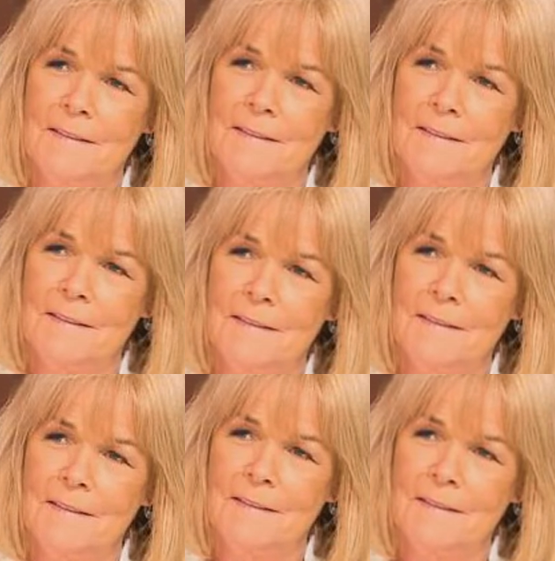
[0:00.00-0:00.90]

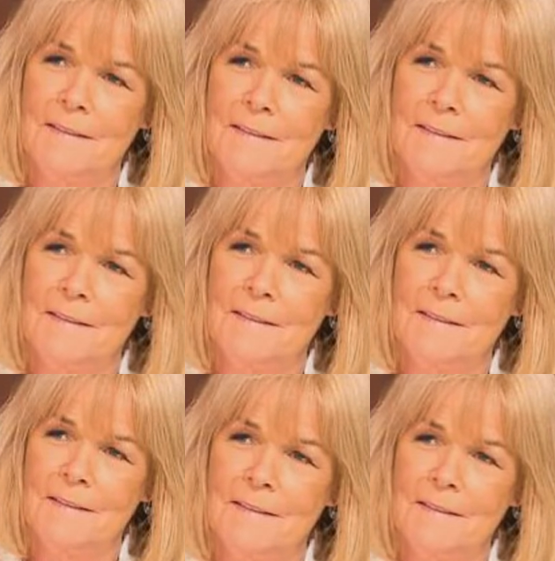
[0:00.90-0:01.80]

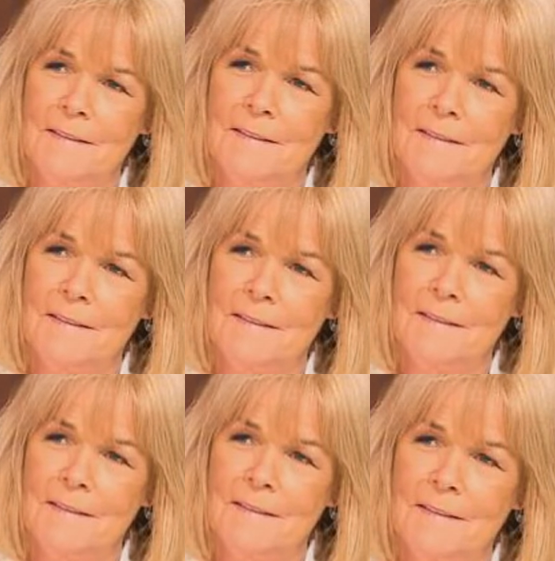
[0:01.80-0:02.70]

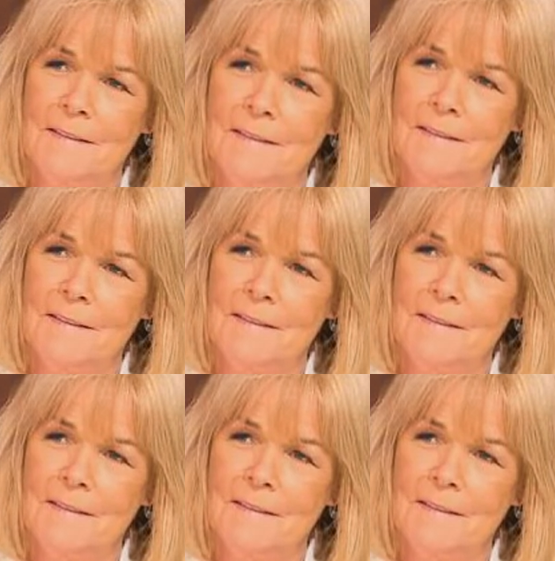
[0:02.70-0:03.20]
No one is speaking in this clip.